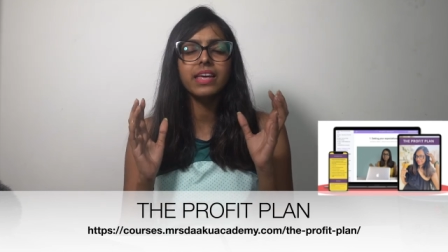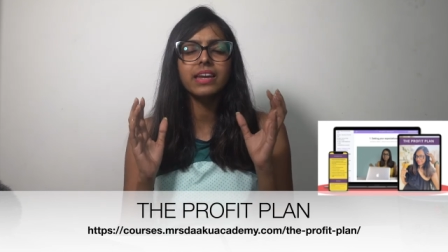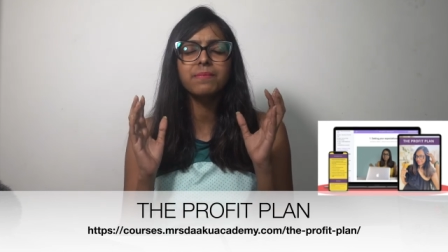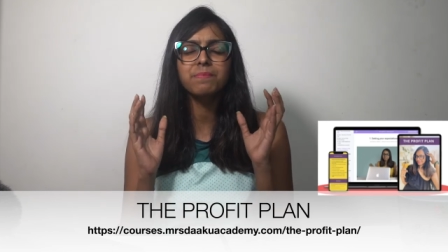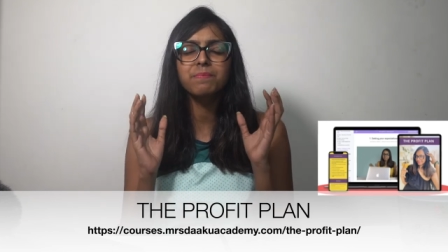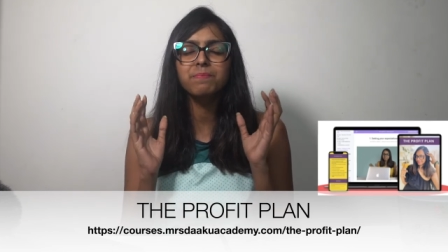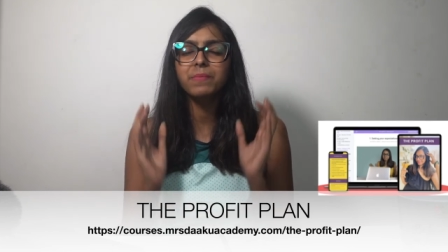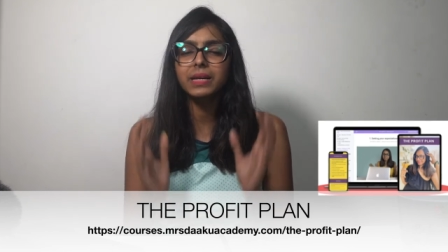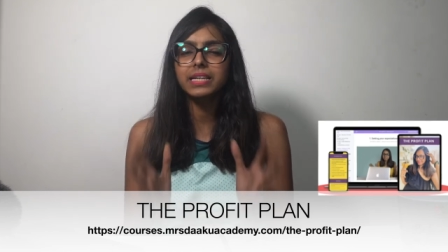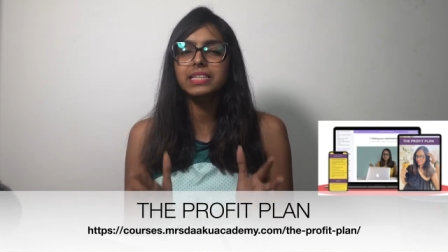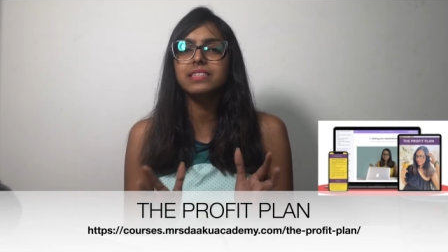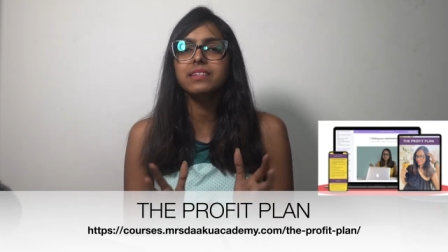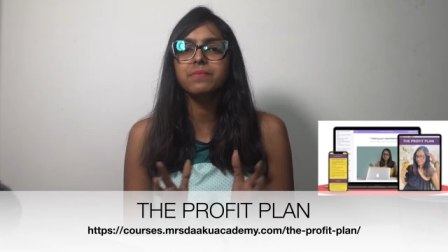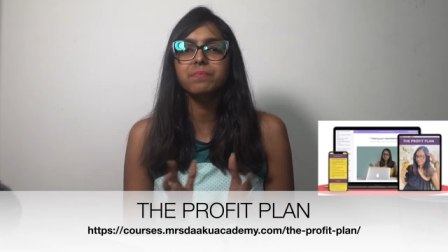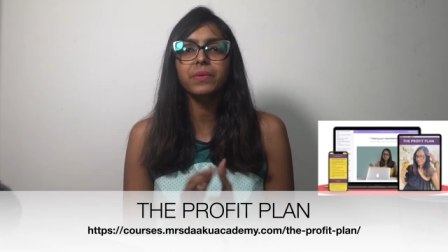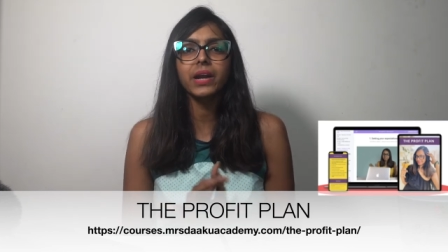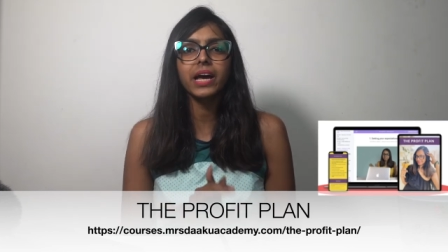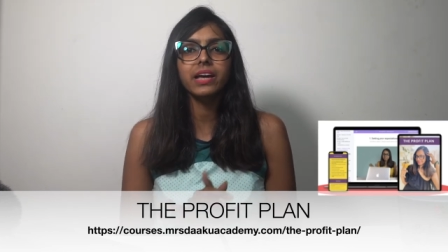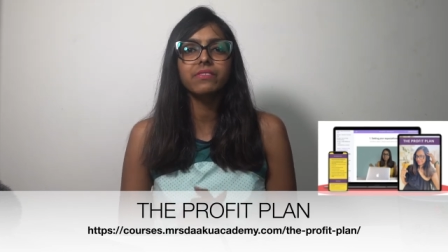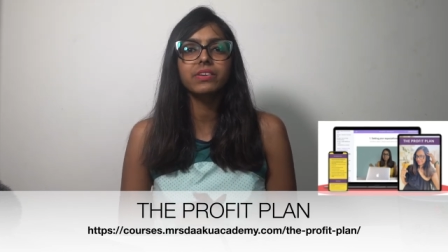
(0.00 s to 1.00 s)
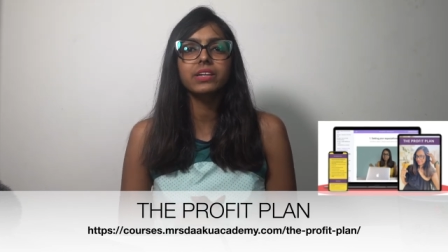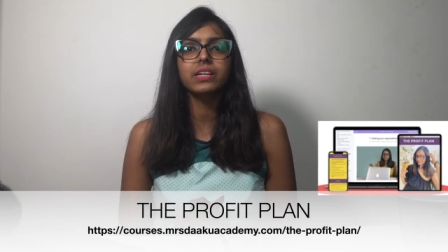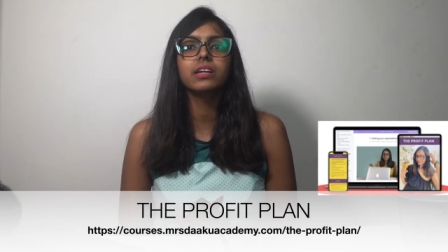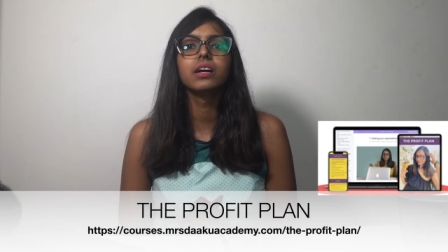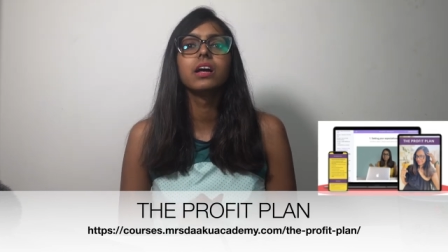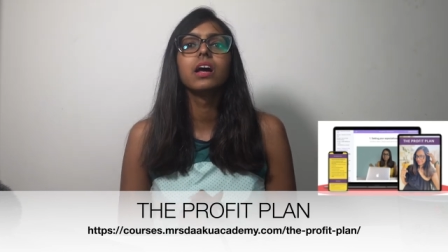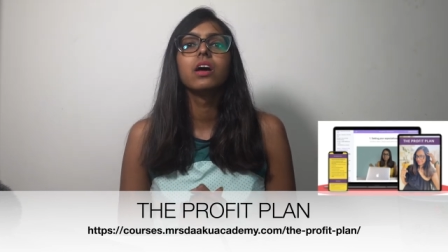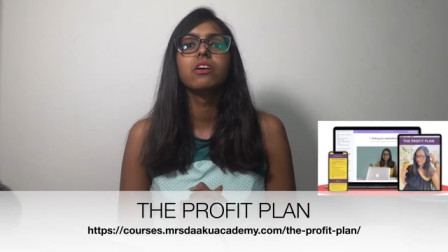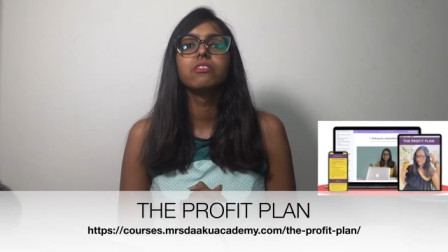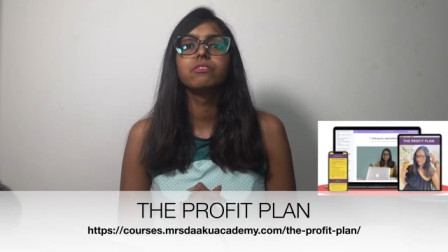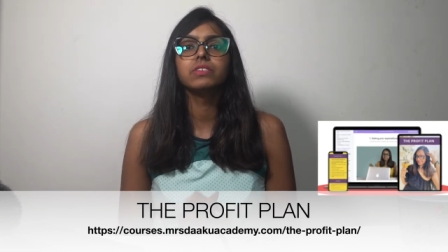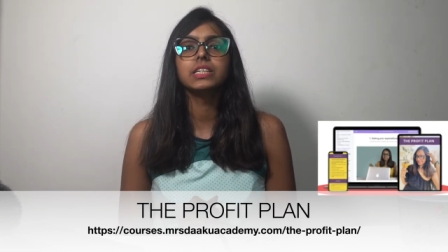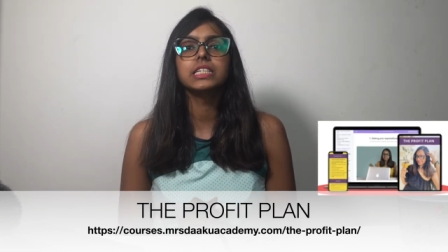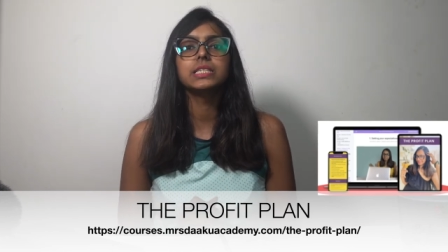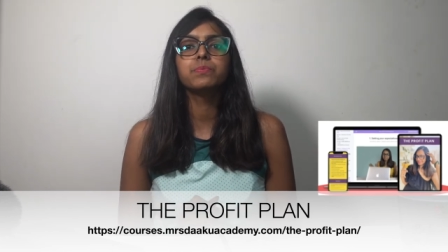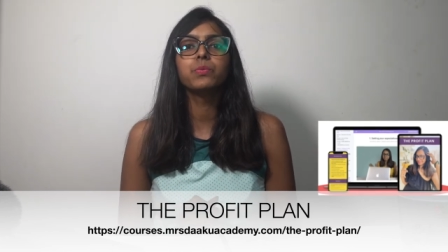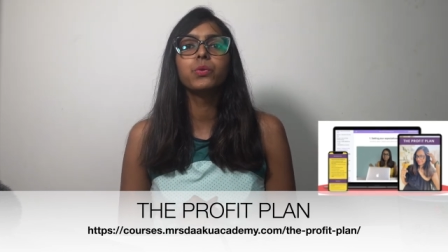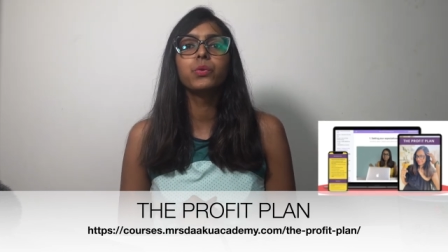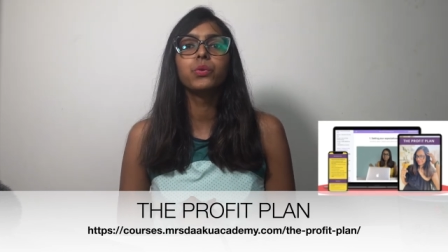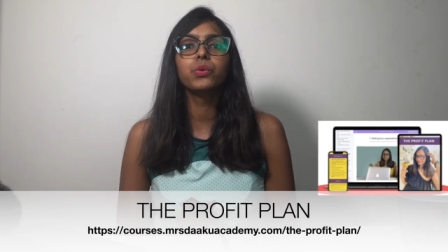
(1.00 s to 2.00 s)
an amazing private
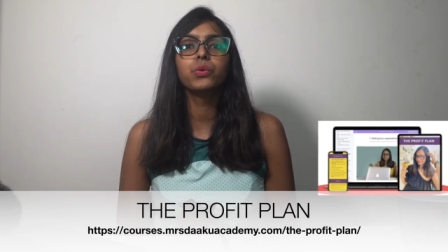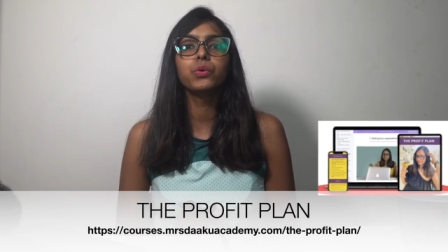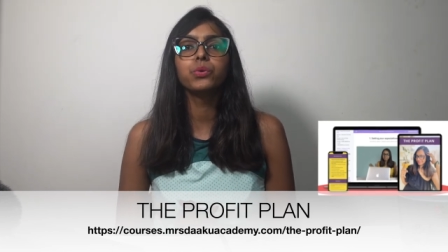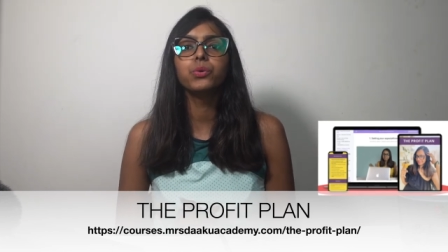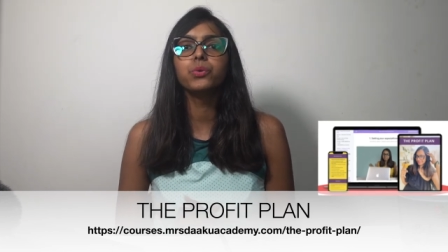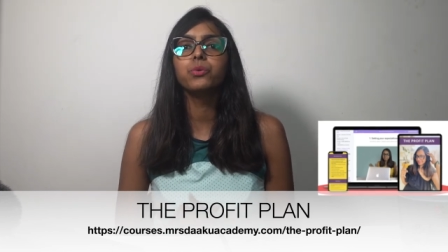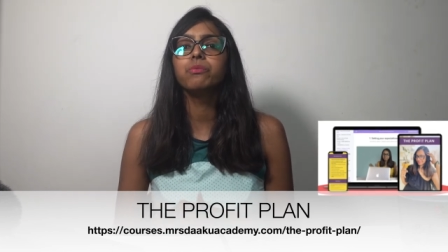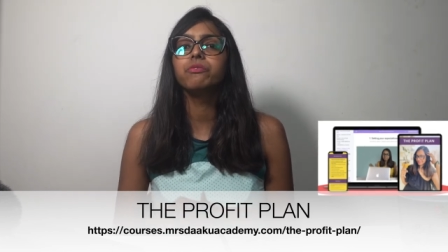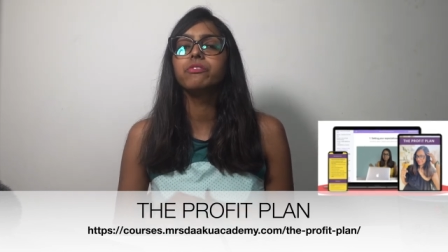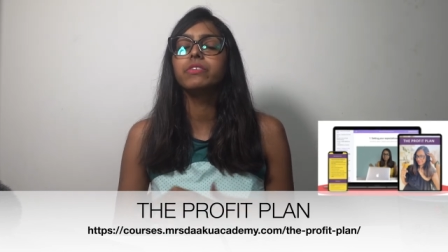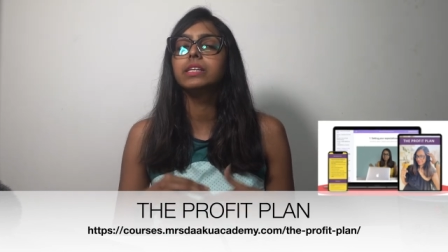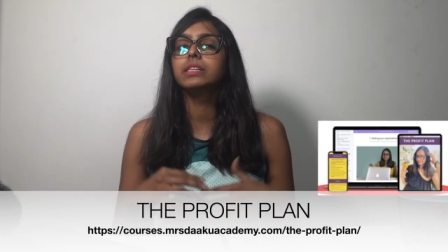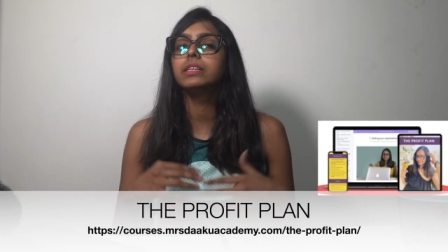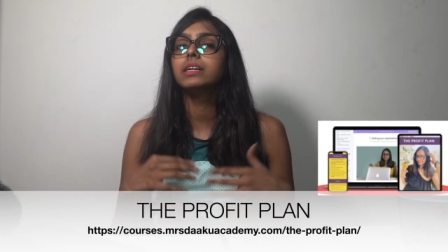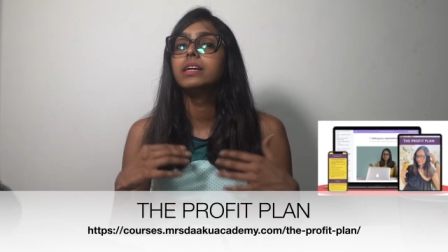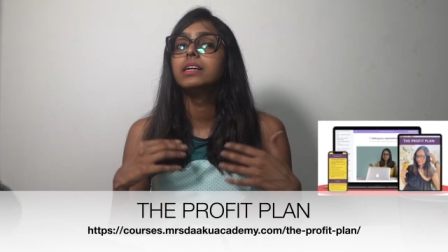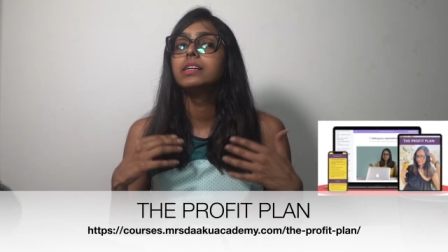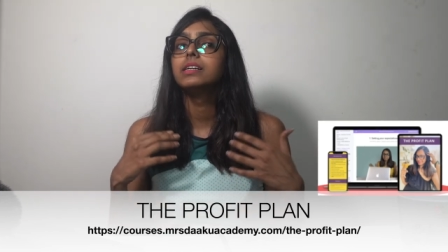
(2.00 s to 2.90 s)
facebook group with